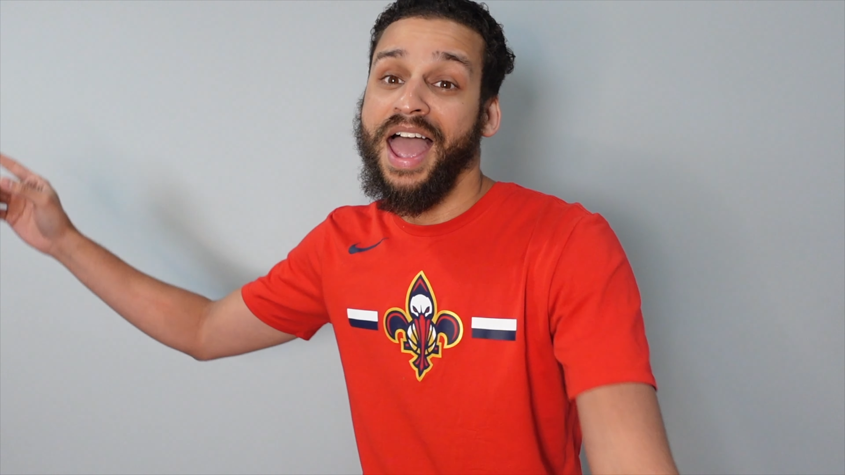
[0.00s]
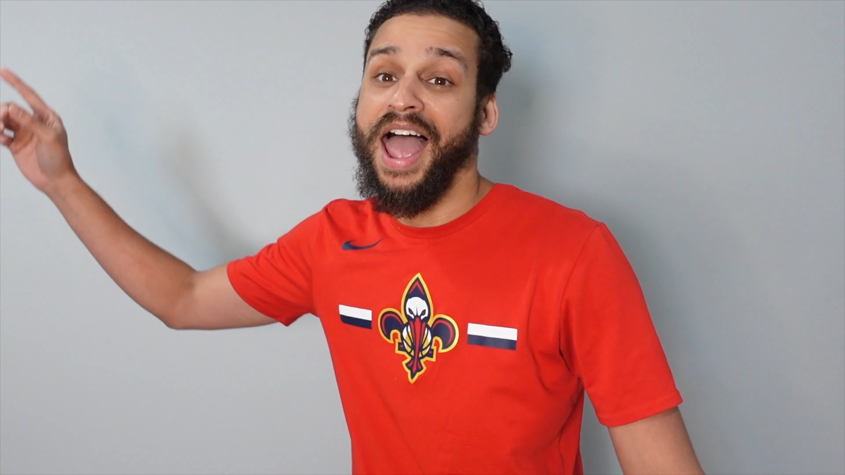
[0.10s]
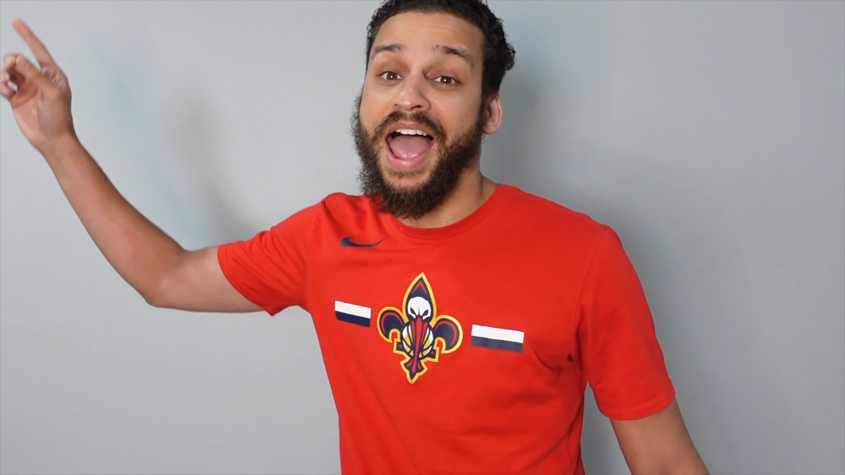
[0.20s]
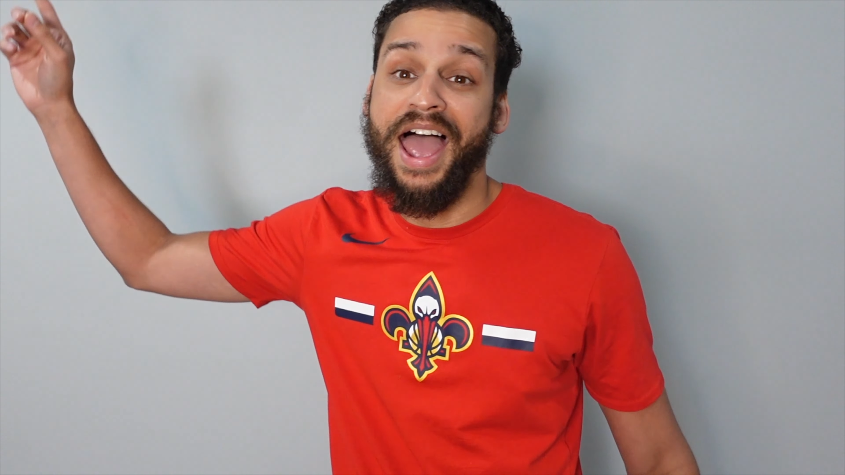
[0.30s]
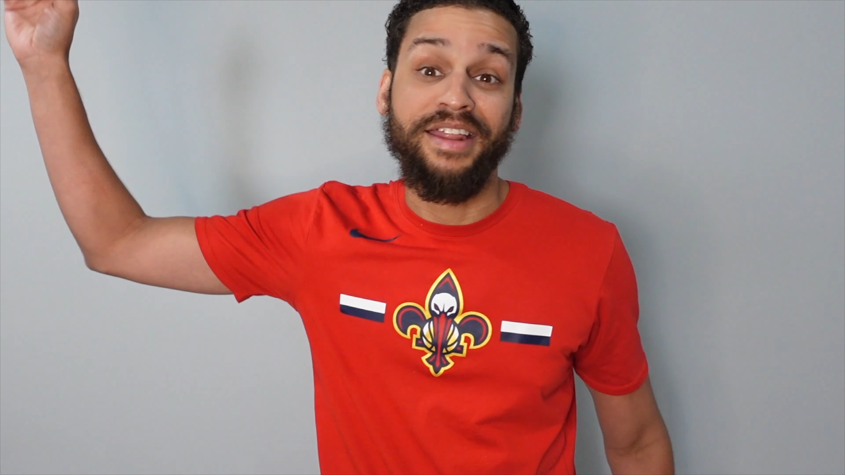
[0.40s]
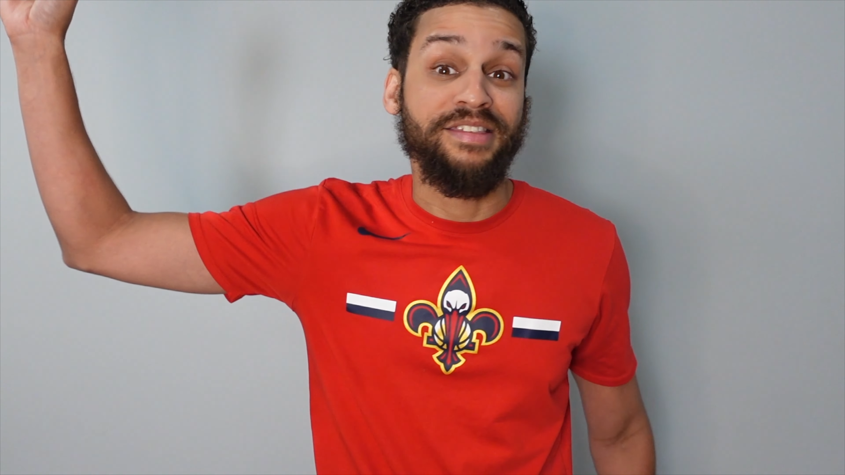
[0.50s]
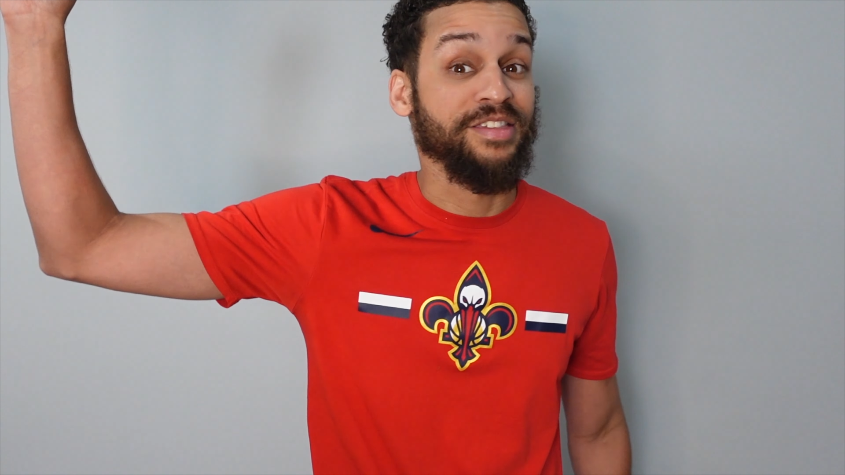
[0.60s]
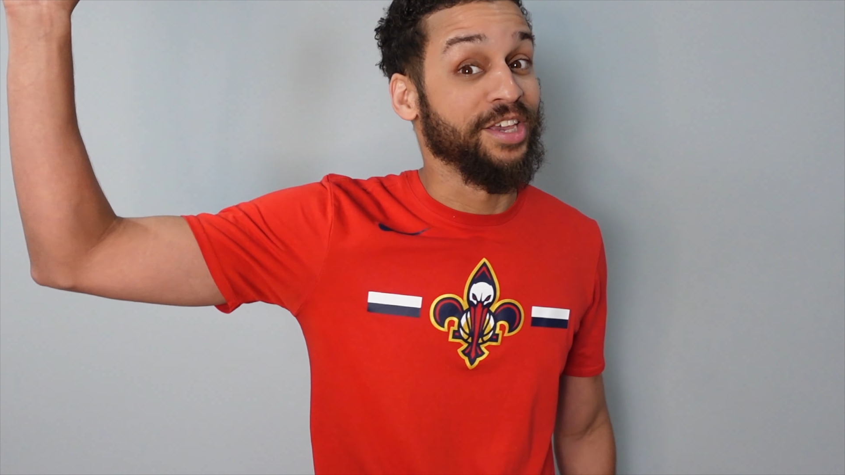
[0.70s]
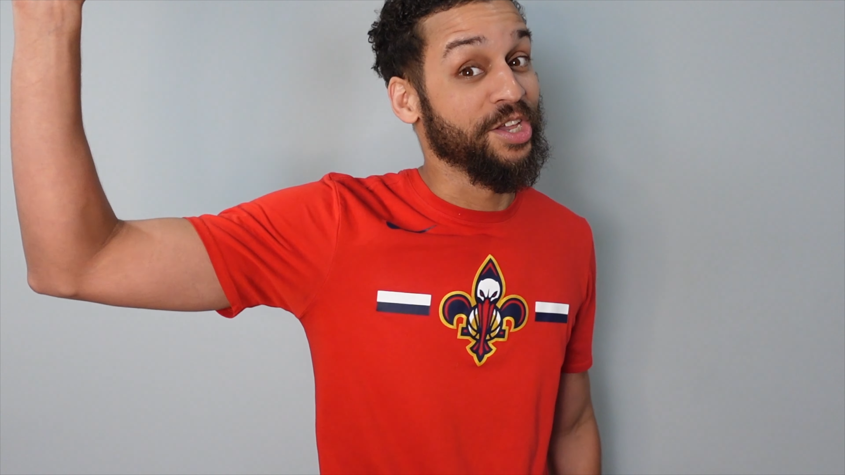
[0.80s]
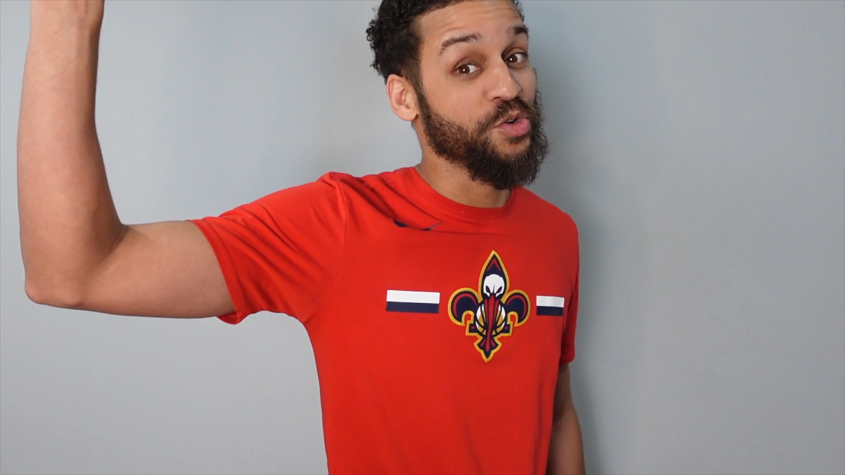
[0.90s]
and
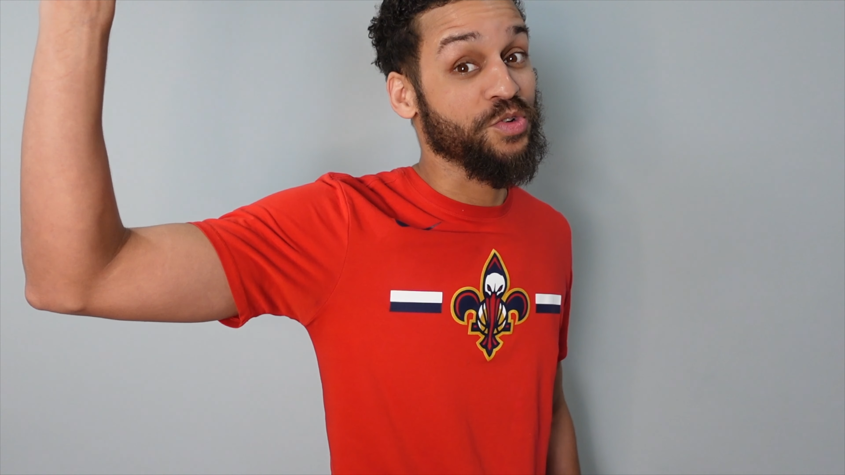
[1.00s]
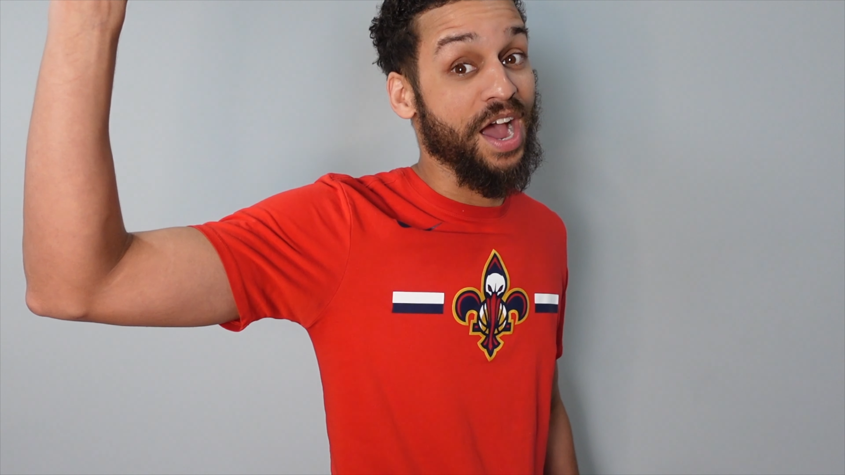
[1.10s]
see you